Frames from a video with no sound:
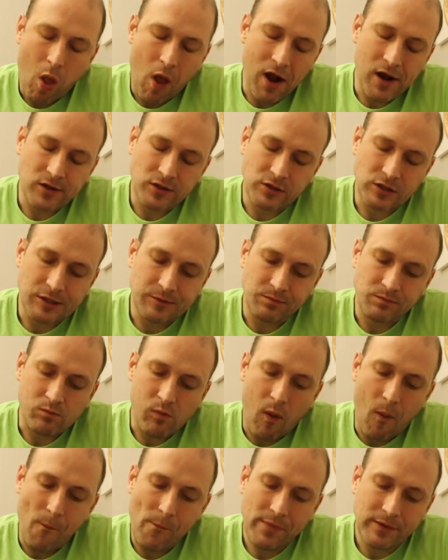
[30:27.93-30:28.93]
I don't
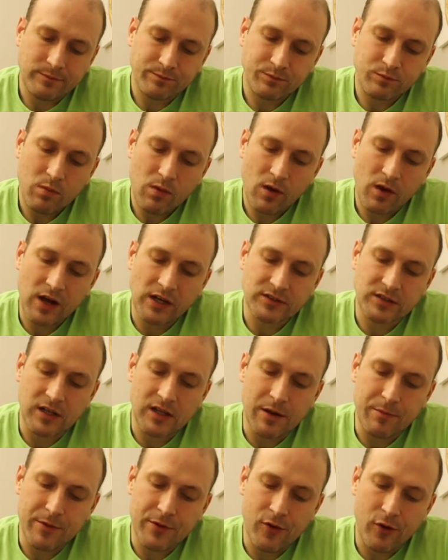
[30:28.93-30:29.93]
know. You guys
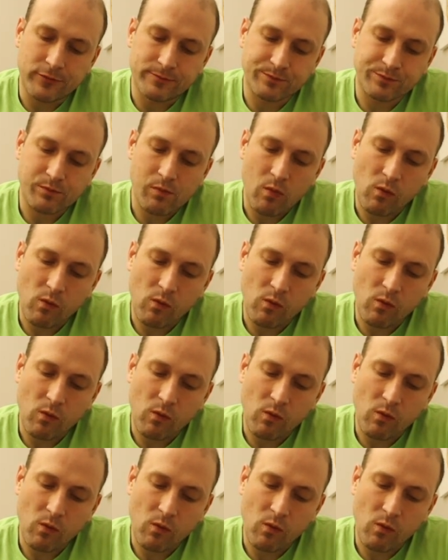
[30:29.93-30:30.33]
can let me know.